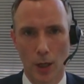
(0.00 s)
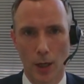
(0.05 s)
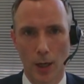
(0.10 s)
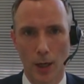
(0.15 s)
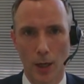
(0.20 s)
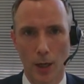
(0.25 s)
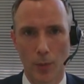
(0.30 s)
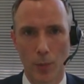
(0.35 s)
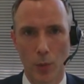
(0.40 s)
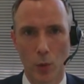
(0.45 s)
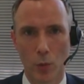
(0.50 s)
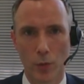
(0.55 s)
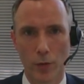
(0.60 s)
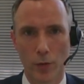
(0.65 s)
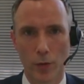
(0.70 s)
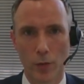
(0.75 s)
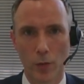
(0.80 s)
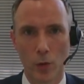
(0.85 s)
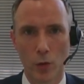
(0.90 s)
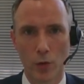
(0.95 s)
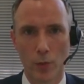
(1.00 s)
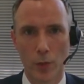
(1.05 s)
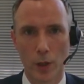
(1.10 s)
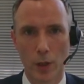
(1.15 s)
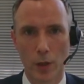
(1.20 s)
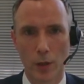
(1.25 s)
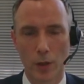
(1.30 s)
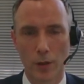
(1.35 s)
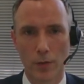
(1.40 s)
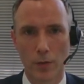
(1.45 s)
Uh, but with the
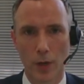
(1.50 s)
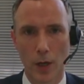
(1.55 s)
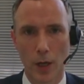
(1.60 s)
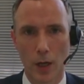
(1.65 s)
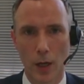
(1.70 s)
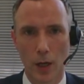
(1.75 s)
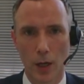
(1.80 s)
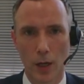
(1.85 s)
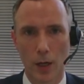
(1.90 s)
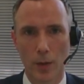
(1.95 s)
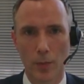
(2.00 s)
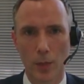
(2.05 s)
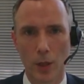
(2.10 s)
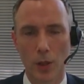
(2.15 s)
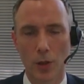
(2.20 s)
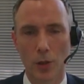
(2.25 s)
movement of ARM,